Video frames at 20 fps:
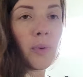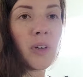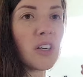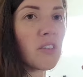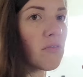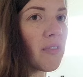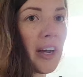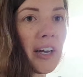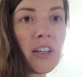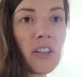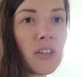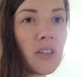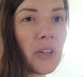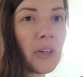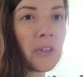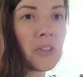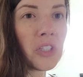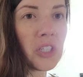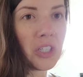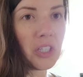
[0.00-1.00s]
bit of regular
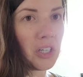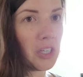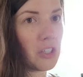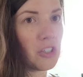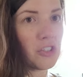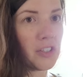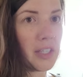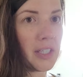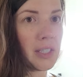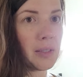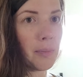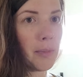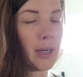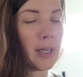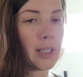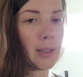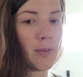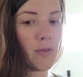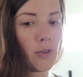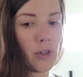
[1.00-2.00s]
lotion on dry
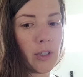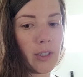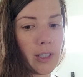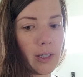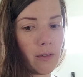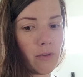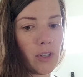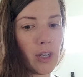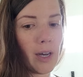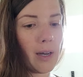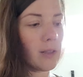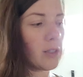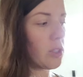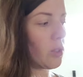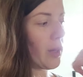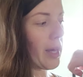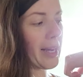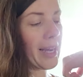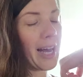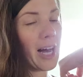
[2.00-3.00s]
spots before you self-tan.
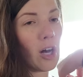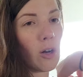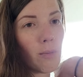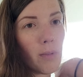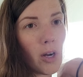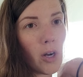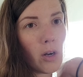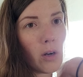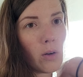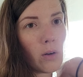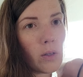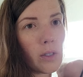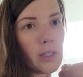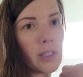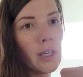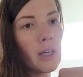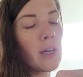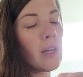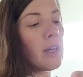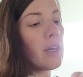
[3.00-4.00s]
So like
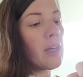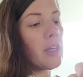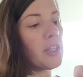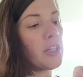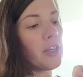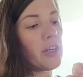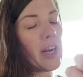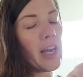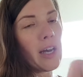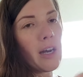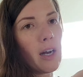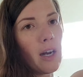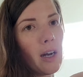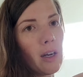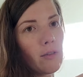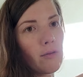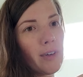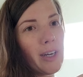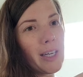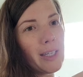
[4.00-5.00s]
elbows, your
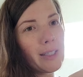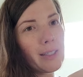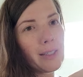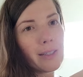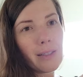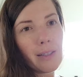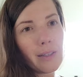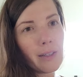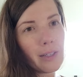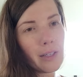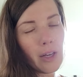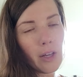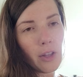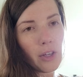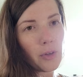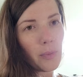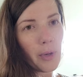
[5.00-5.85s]
wrists are another